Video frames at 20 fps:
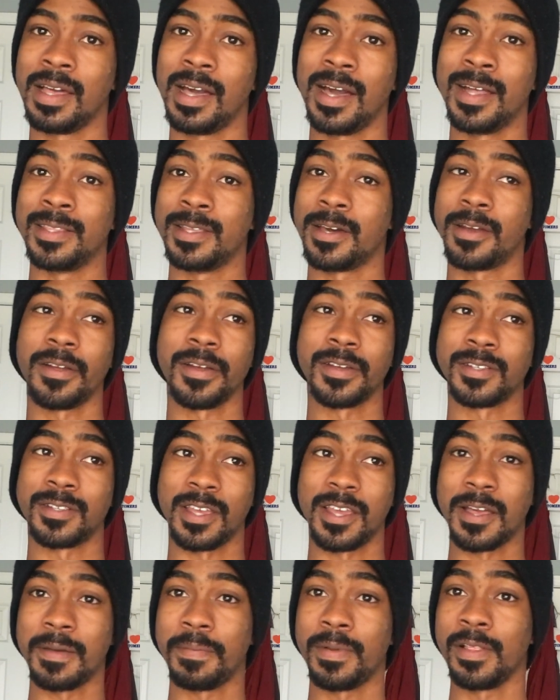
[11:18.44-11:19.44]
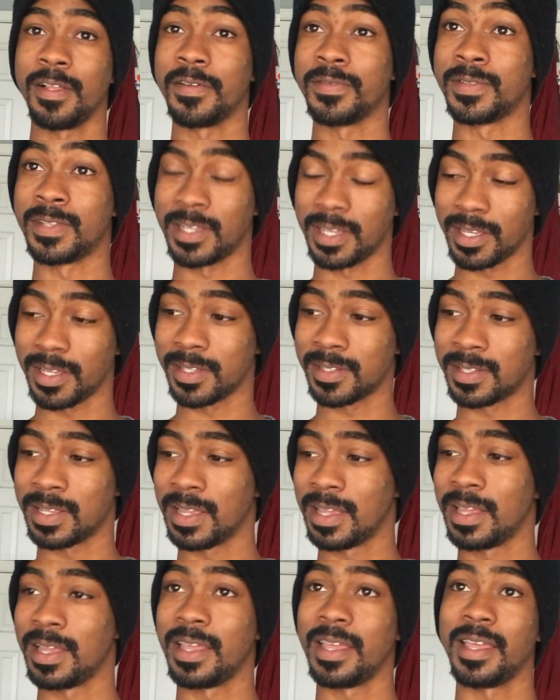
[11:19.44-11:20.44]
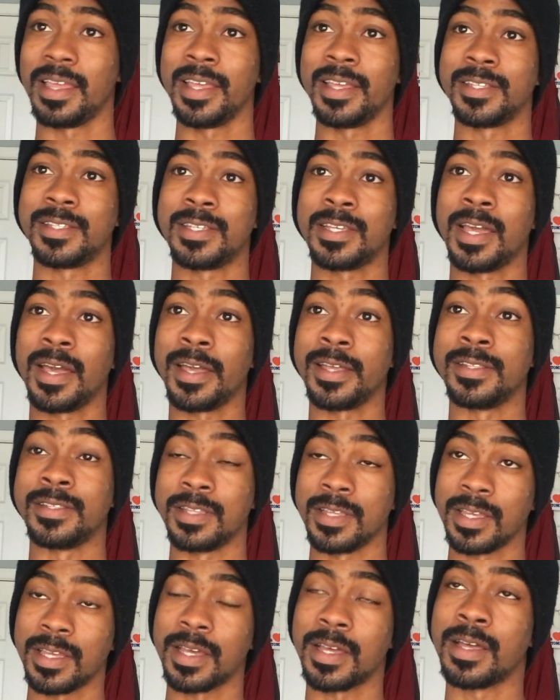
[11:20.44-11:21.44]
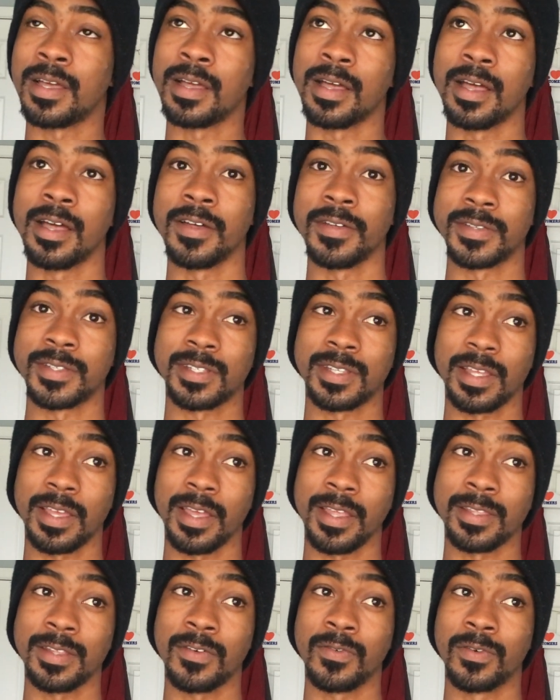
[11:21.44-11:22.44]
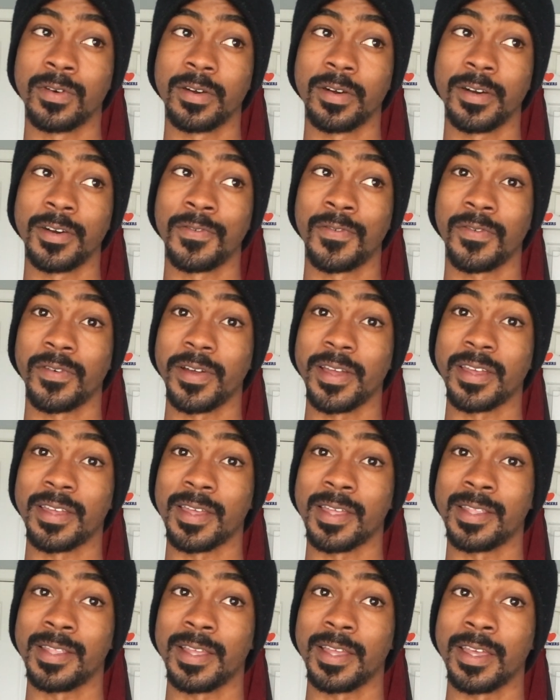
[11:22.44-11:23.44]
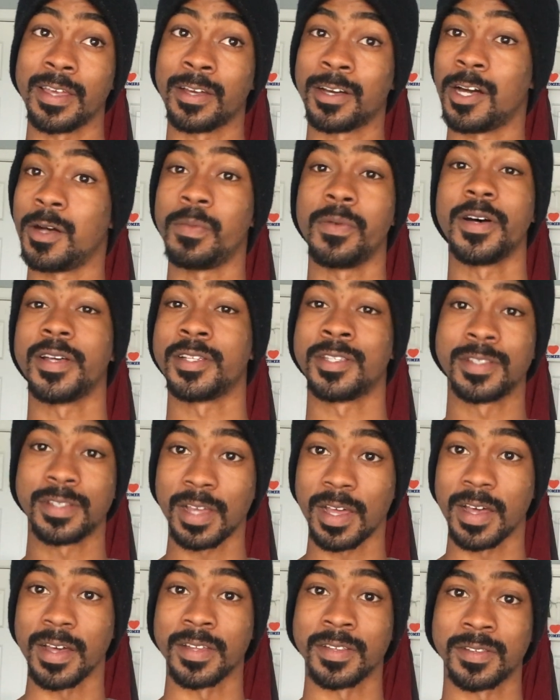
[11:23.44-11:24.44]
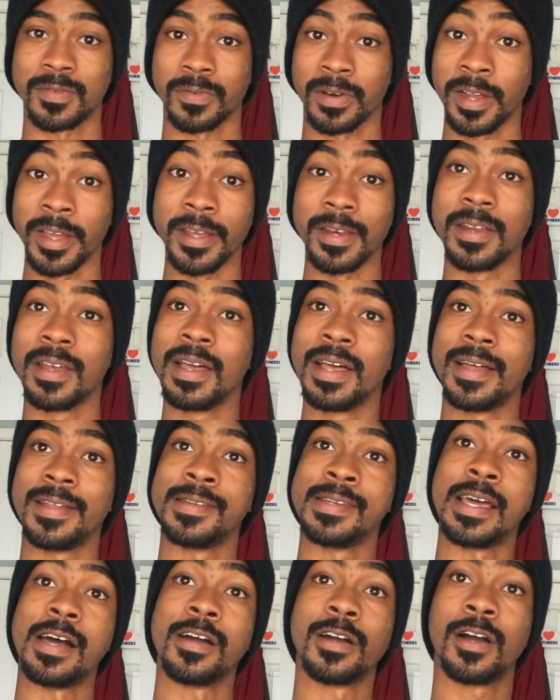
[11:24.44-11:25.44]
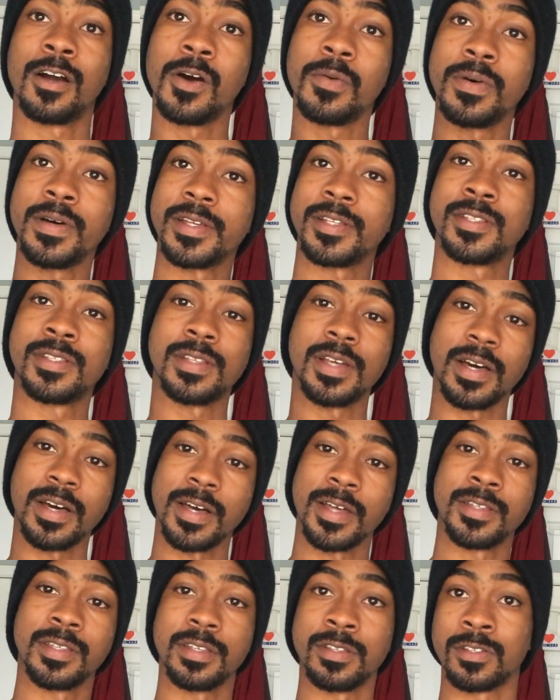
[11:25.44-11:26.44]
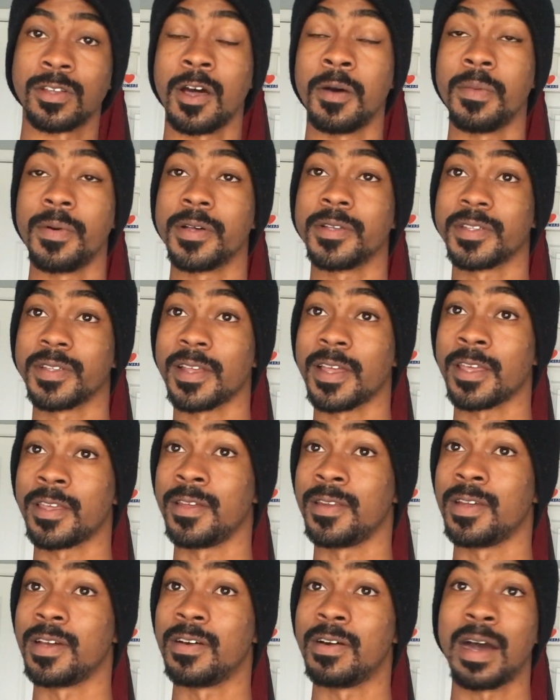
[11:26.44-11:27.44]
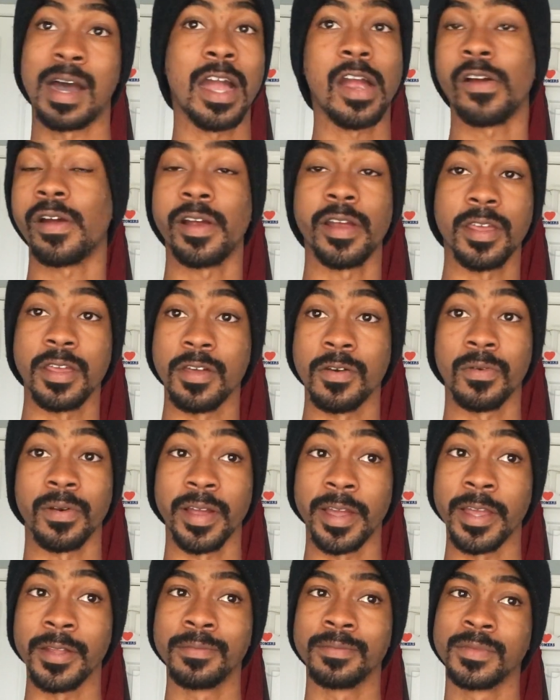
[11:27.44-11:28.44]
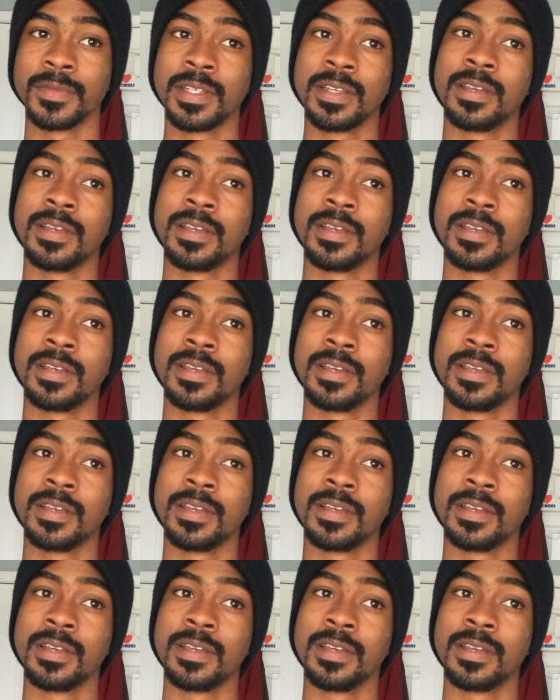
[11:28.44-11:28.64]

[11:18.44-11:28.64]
Another example of this it's the idea of saying the word freaking like como estás, right? Now, como estás is almost like, you know, how are you, right?